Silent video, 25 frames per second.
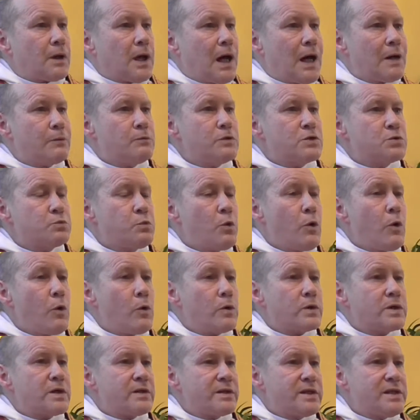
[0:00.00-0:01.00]
I was
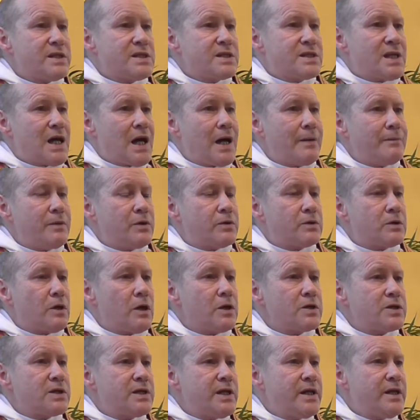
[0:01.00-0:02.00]
warned, this time you're
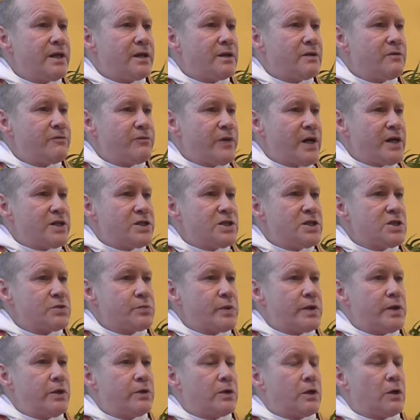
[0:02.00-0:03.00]
not to hear confessions
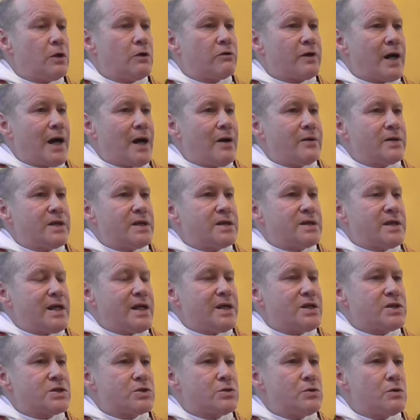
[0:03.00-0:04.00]
when you go around, it
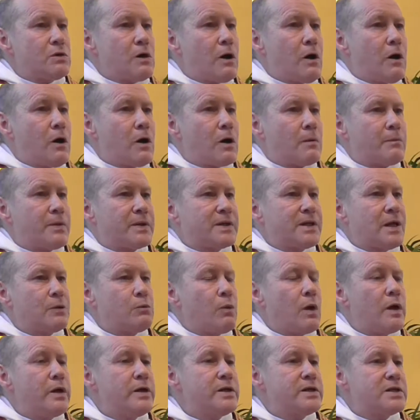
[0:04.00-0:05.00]
takes too long. But they
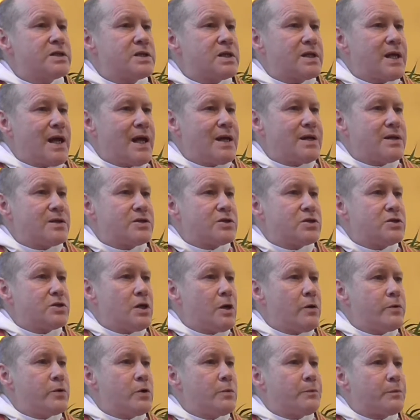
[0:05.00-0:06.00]
want to get to
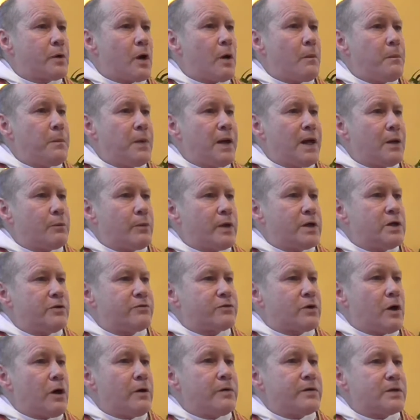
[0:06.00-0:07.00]
know you properly, and when
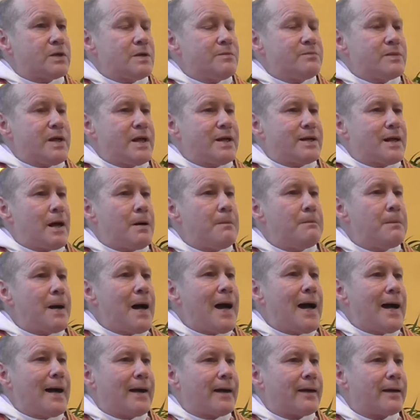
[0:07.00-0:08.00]
you've got them, they come
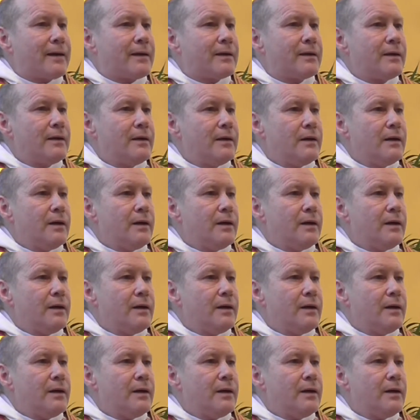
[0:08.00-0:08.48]
back.